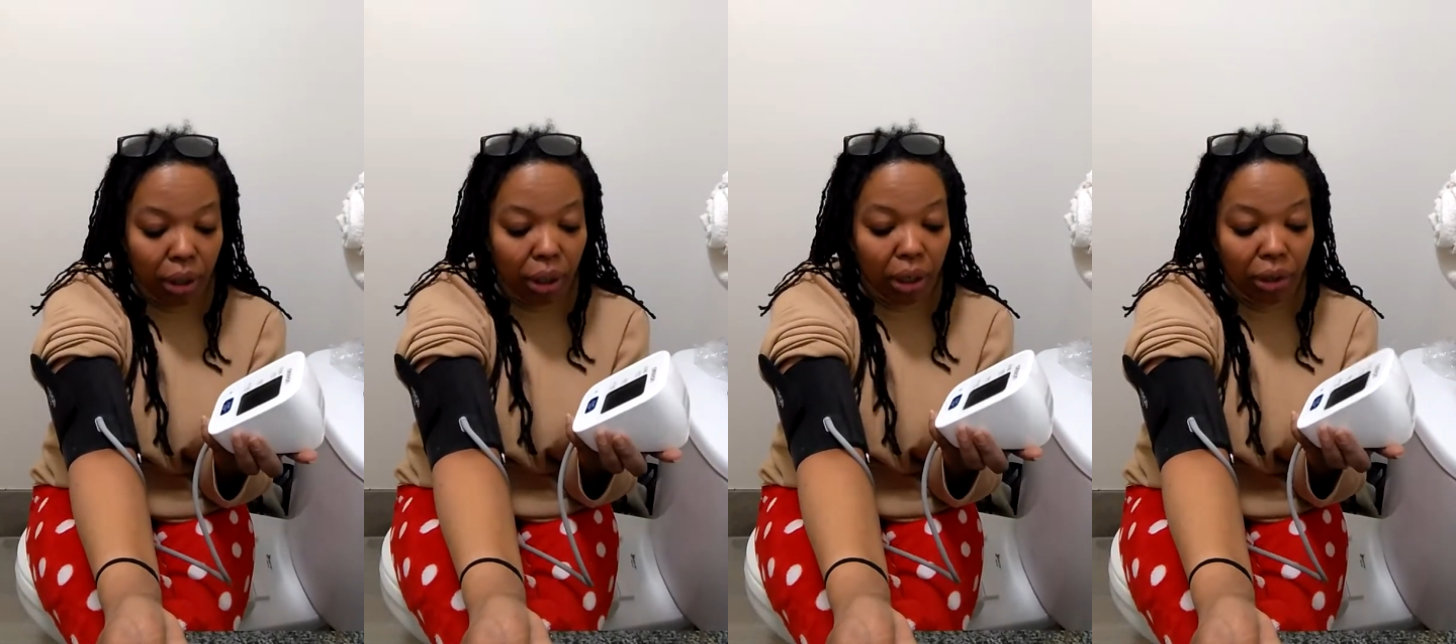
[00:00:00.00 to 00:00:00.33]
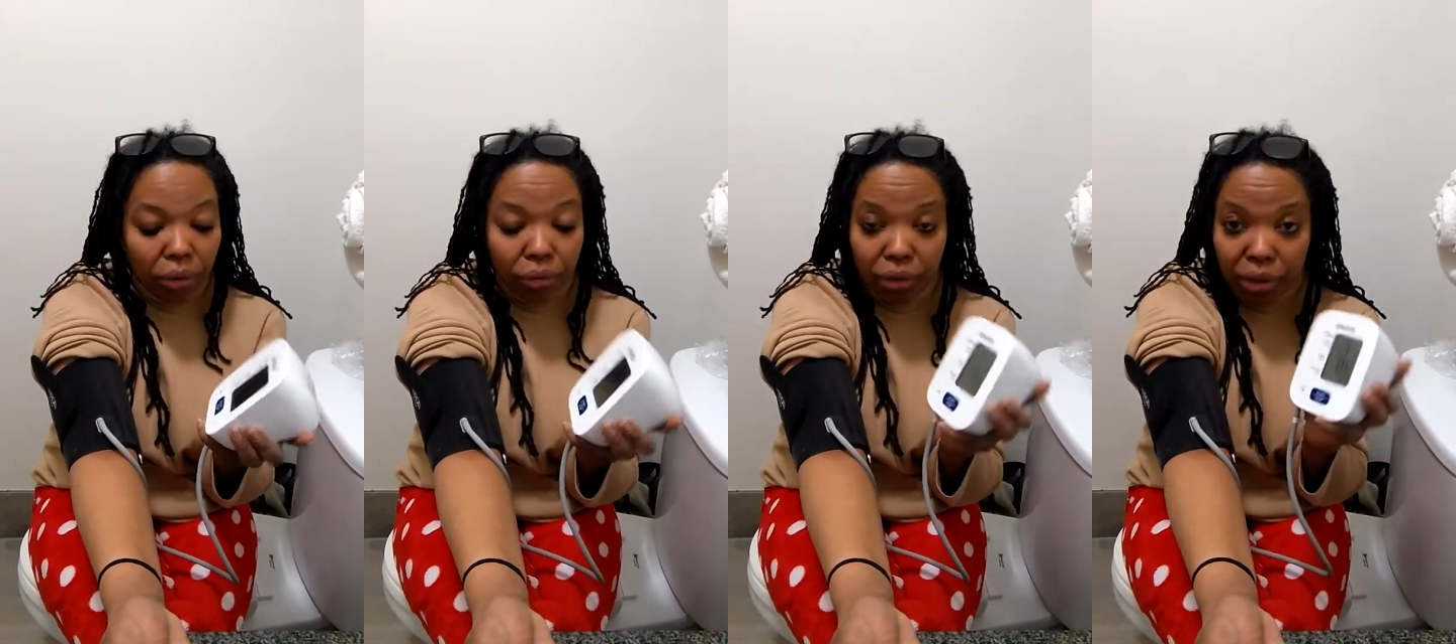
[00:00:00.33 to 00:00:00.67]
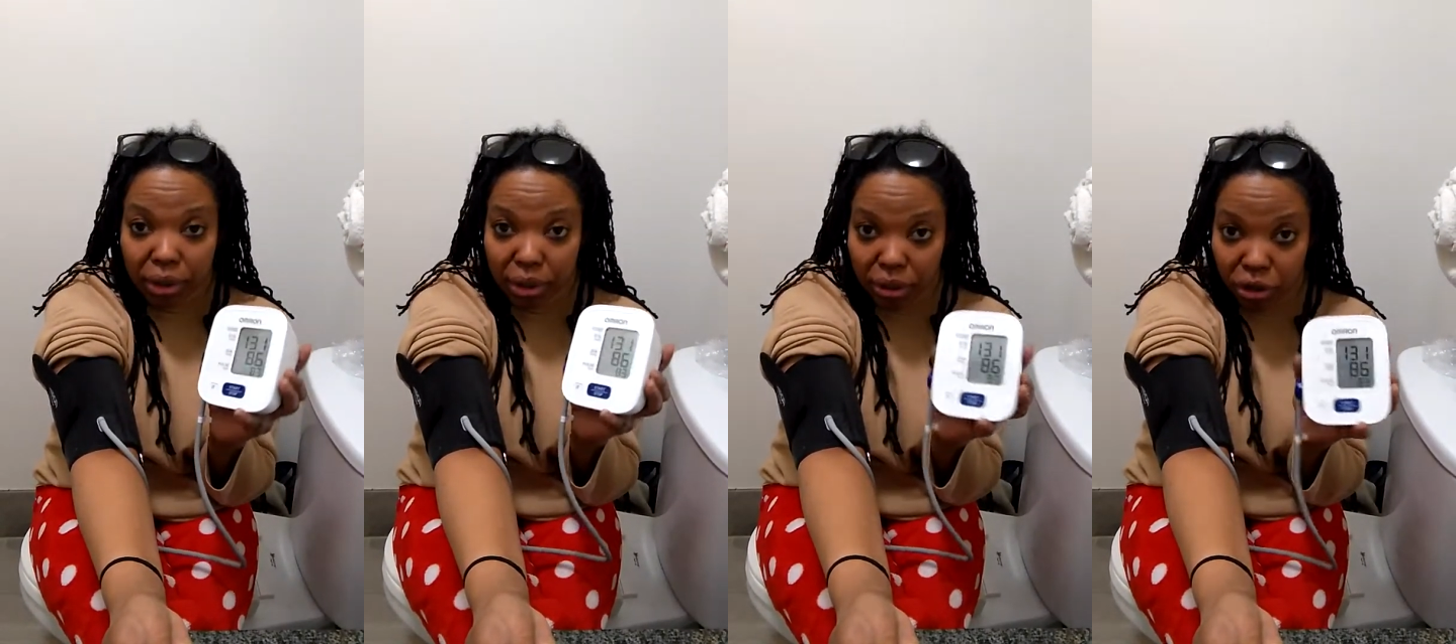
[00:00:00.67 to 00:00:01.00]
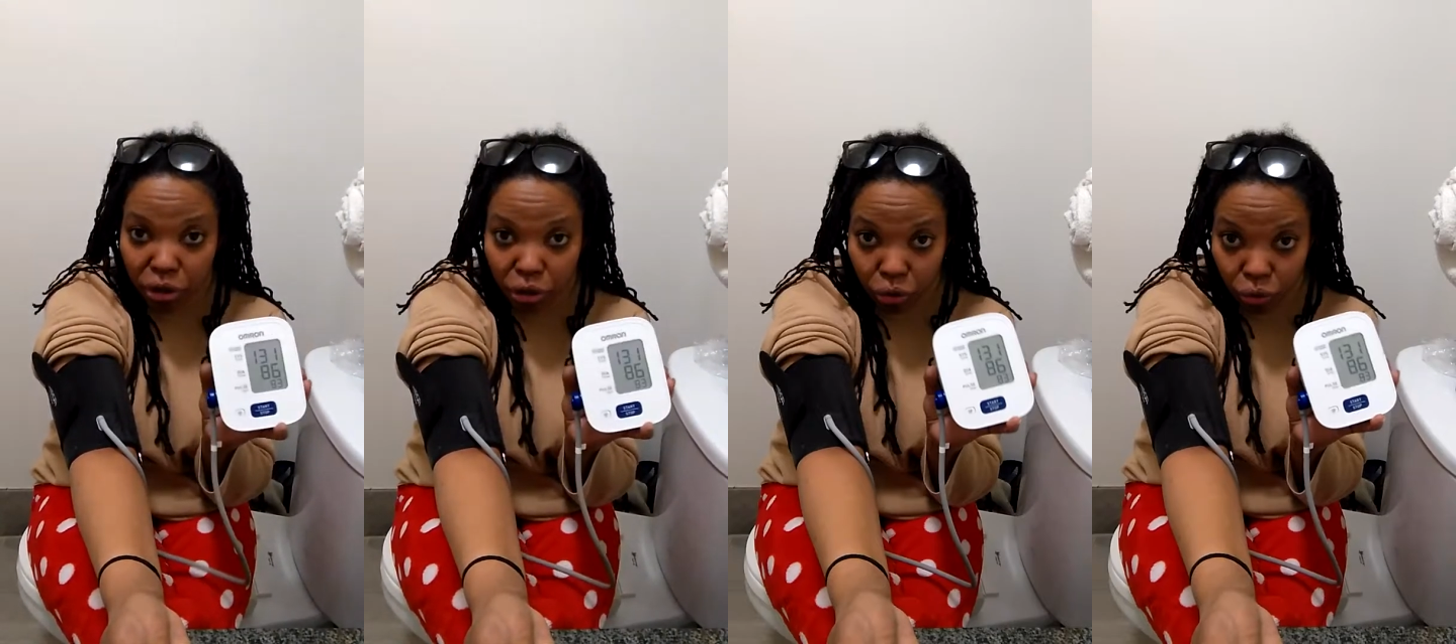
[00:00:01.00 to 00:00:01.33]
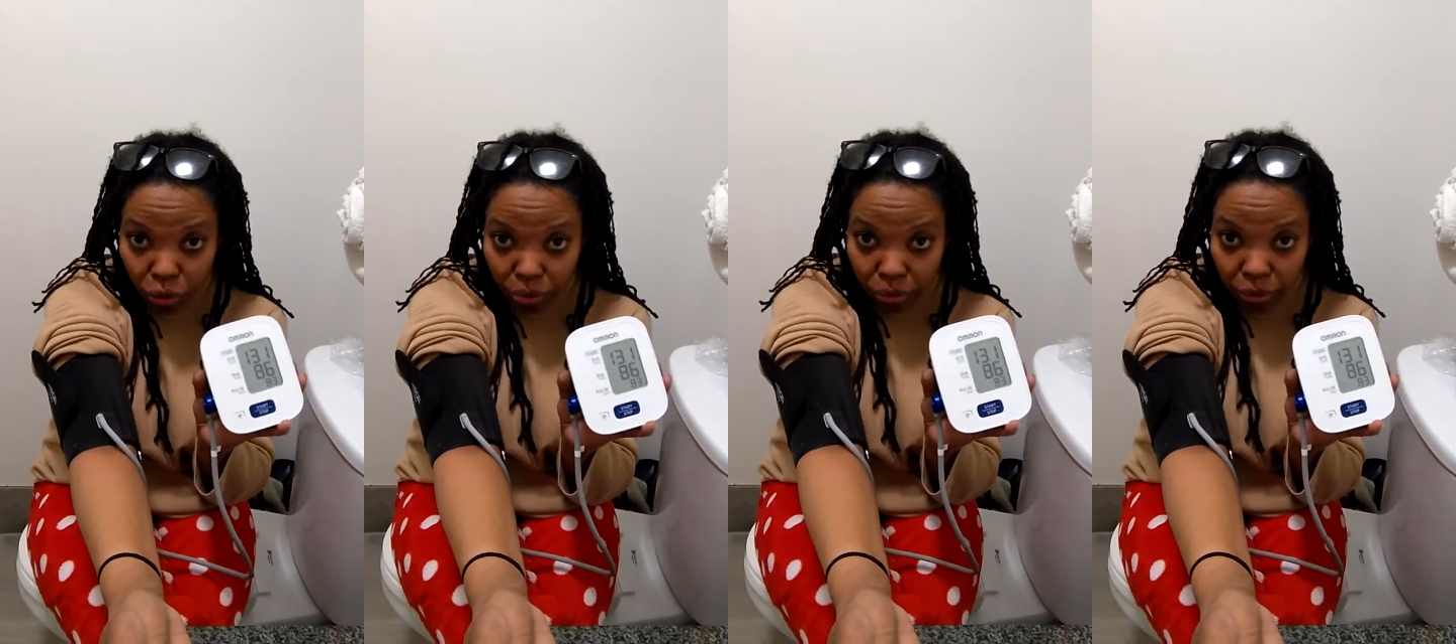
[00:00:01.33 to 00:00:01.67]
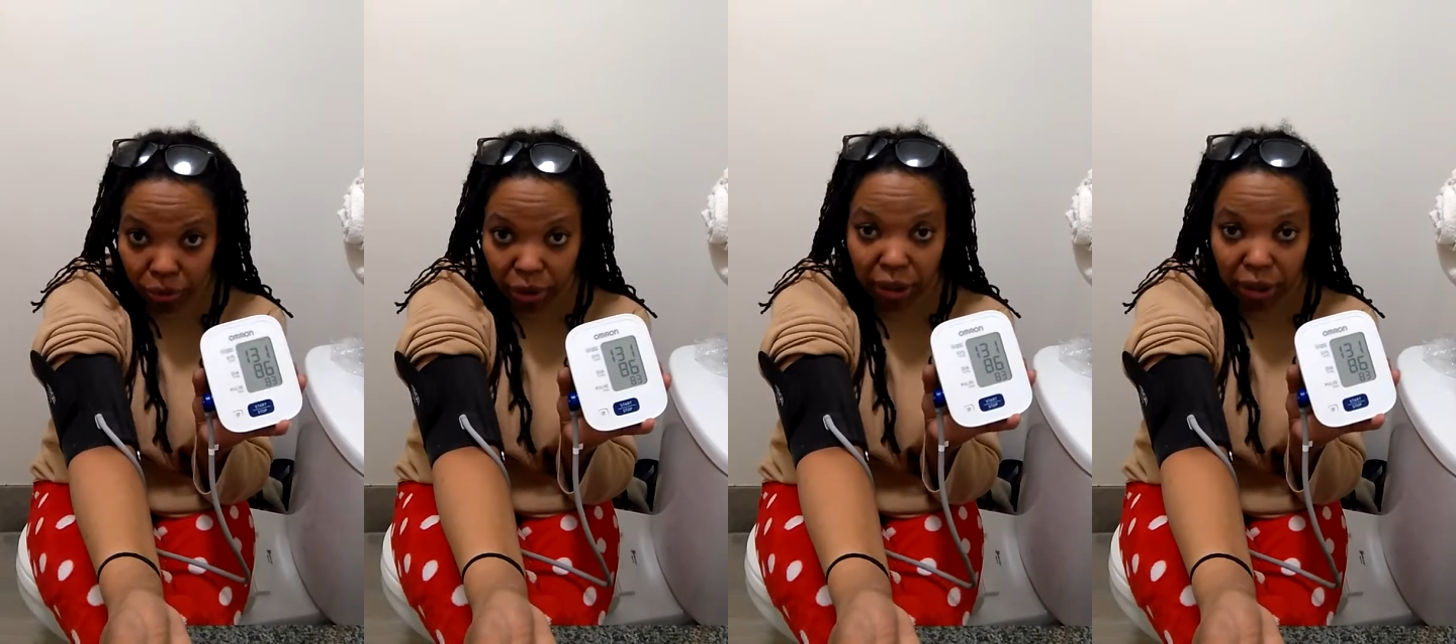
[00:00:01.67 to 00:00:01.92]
83 is considered normal.